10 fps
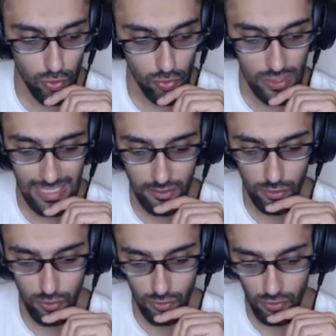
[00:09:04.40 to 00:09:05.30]

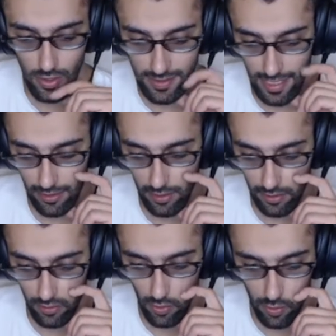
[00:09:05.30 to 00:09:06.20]
c2 to attack
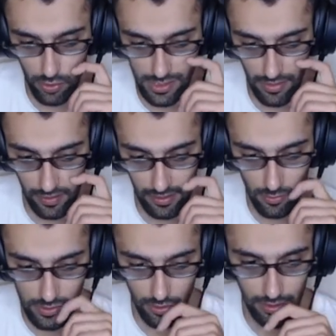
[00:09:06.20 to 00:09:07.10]
the horse. I think that
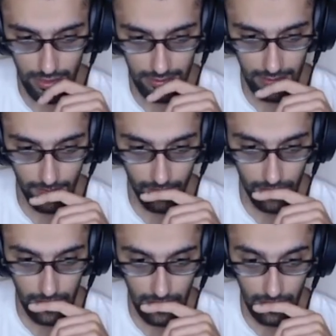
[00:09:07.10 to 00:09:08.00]
was a good idea.
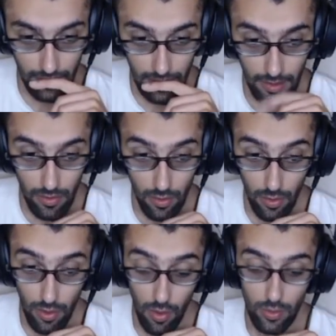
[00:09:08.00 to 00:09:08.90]

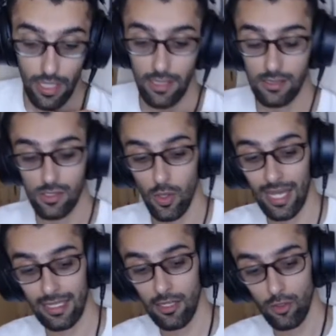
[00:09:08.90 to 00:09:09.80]
Okay, so
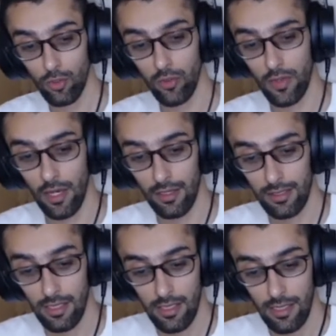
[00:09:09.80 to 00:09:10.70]
I didn't do that.
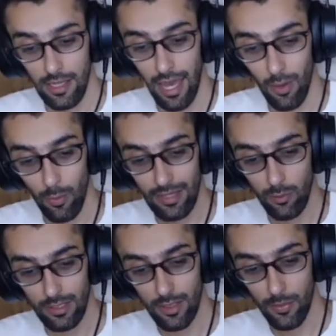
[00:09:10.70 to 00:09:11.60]
I went
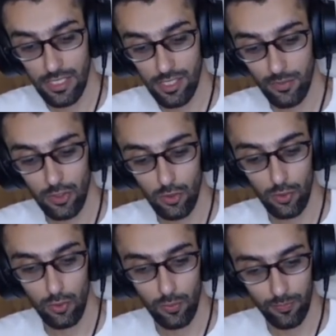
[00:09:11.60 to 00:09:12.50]
with the bishop
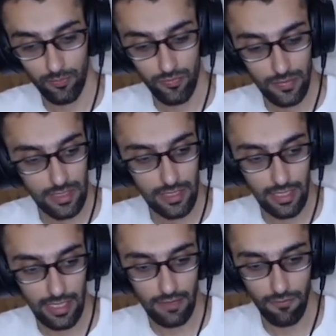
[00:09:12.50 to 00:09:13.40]
to
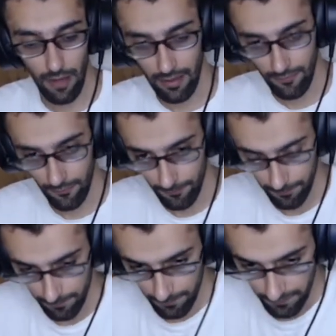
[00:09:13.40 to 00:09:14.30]
e5
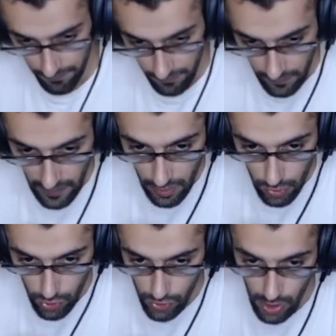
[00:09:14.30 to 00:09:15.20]

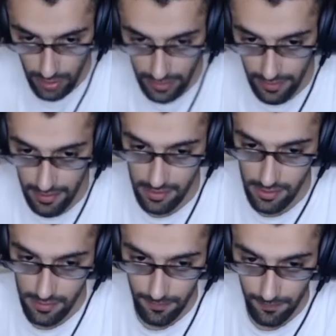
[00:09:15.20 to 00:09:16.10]
to target this,